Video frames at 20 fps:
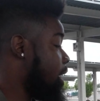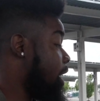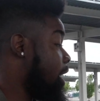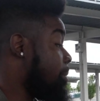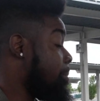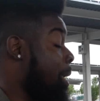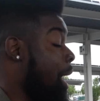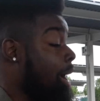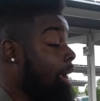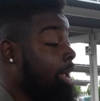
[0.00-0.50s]

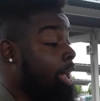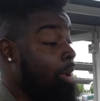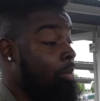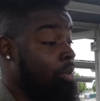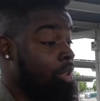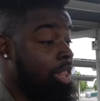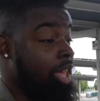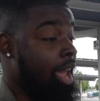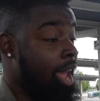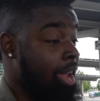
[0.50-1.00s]
And mine came
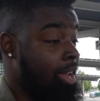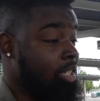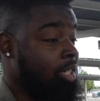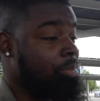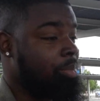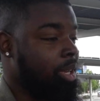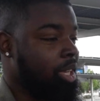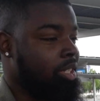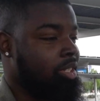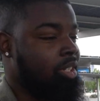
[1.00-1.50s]
with an
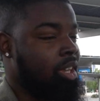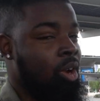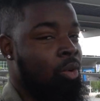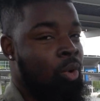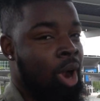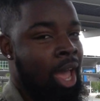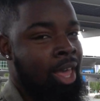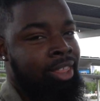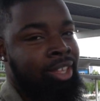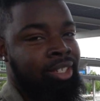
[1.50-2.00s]
8-speed, so
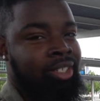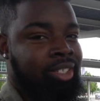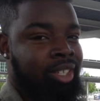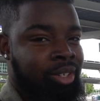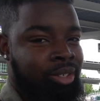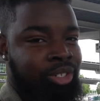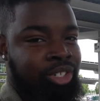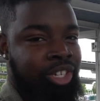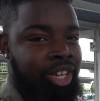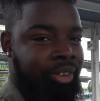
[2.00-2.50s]
while they're
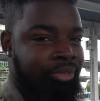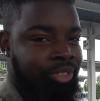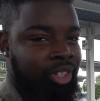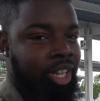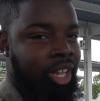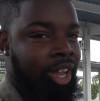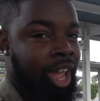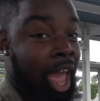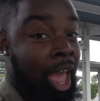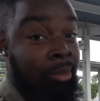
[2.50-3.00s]
still
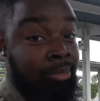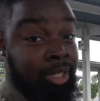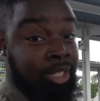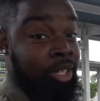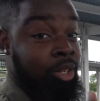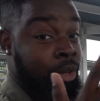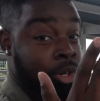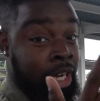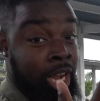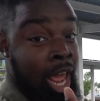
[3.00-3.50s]
shifting, I'm
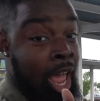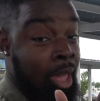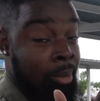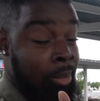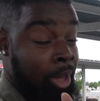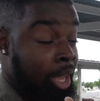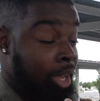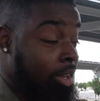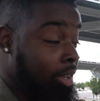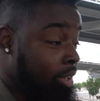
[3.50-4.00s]
still climbing
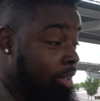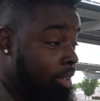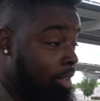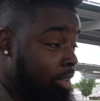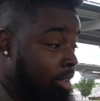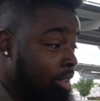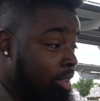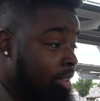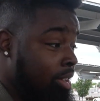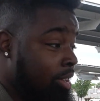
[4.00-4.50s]

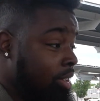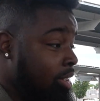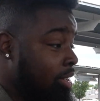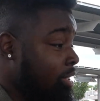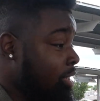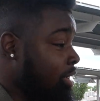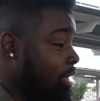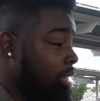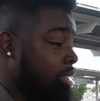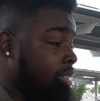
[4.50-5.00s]

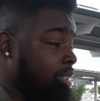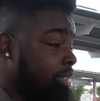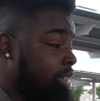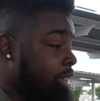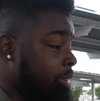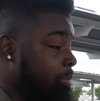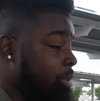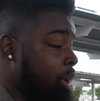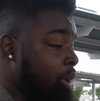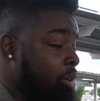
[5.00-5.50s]
and just
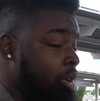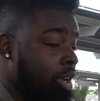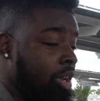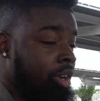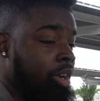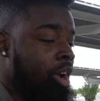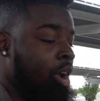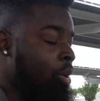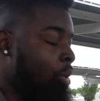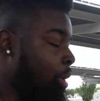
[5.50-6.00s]
keep going
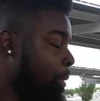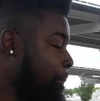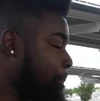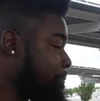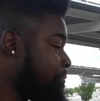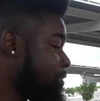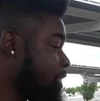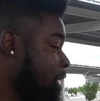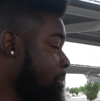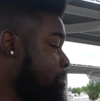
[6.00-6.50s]
and going.
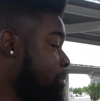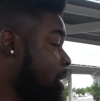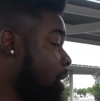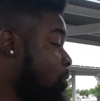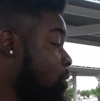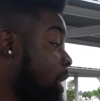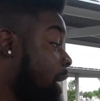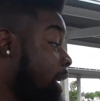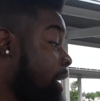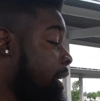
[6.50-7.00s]
But
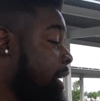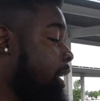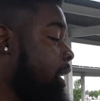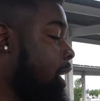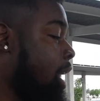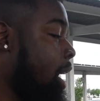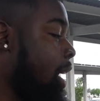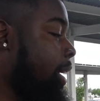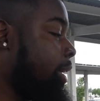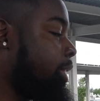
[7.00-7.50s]
what I did
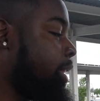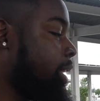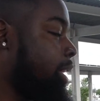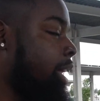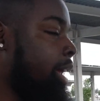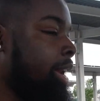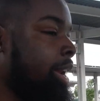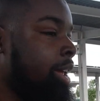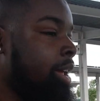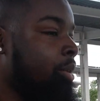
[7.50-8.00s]
like that
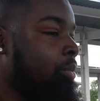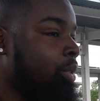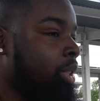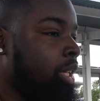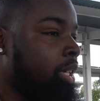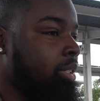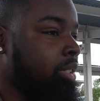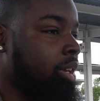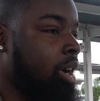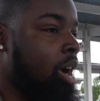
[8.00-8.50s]
they did with
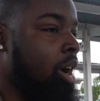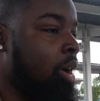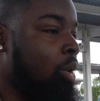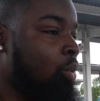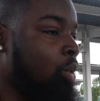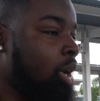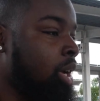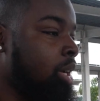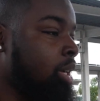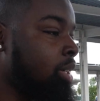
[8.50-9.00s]
this car
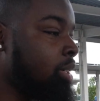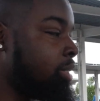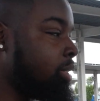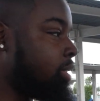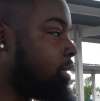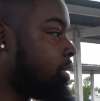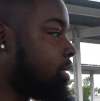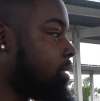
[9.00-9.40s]
was